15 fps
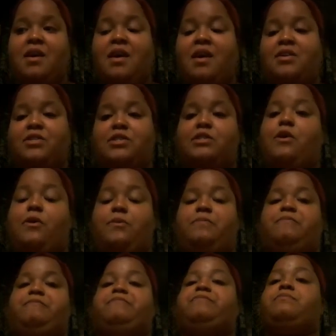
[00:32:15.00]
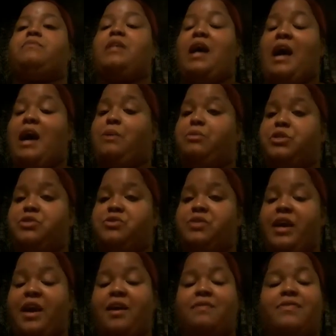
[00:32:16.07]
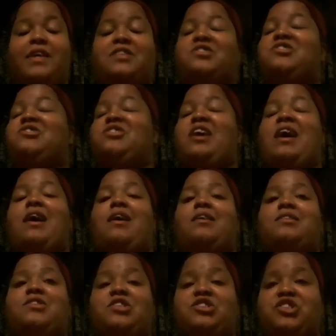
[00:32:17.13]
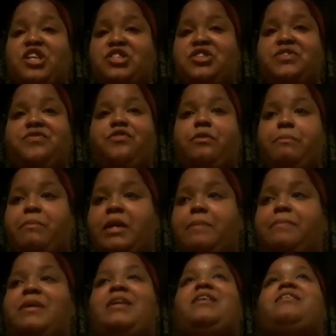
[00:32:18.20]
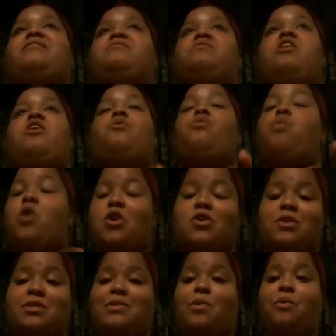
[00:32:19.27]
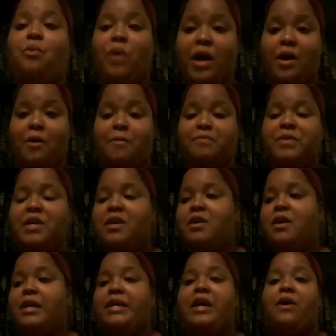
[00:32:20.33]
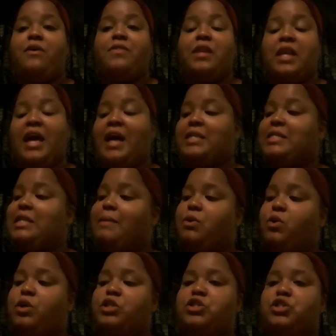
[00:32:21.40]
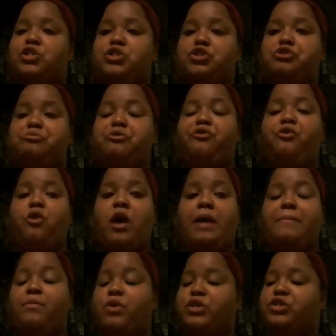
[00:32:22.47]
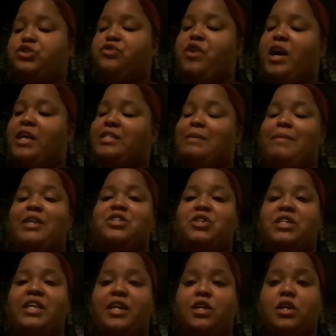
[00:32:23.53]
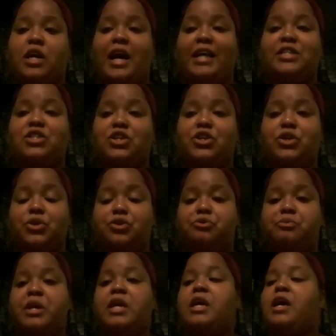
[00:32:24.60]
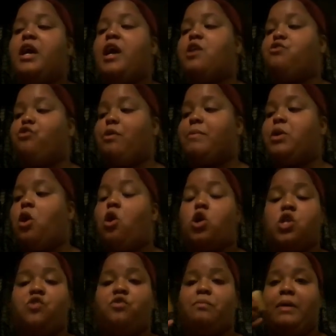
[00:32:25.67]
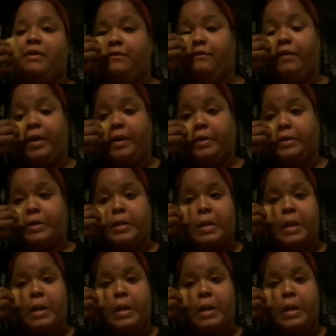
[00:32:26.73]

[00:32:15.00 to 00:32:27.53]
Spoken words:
So I would do that. That's just a high suggestion for me, but it works well. Now, the last thing I'm going to do before I moisturize, I'm actually going to take an ice cube and rub it all over my face.